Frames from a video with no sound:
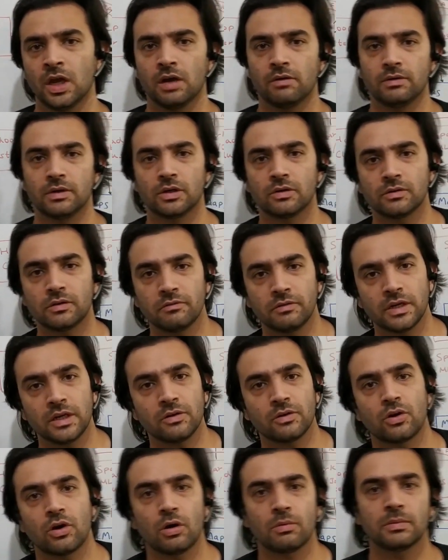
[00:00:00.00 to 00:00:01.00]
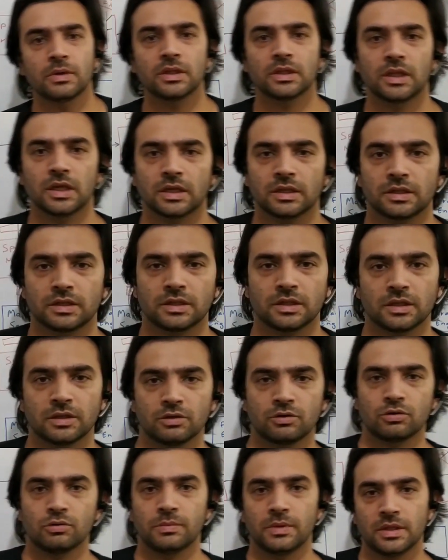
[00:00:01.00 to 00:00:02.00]
One of the very common things is
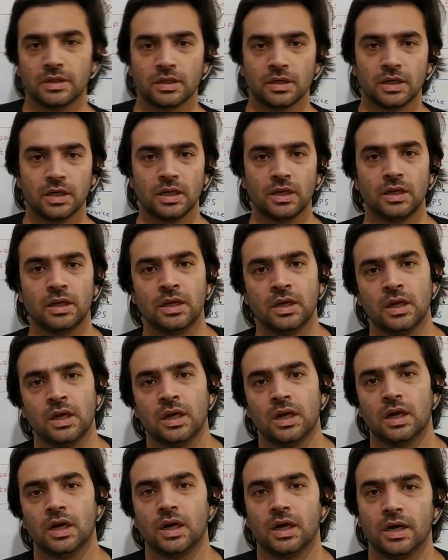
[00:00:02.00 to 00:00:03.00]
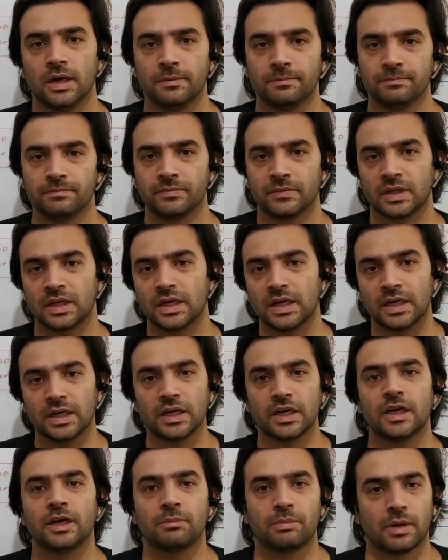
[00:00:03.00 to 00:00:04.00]
to basically create
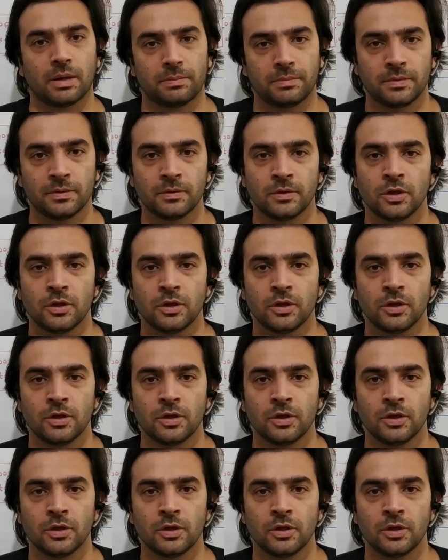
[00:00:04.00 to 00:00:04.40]
a heat map.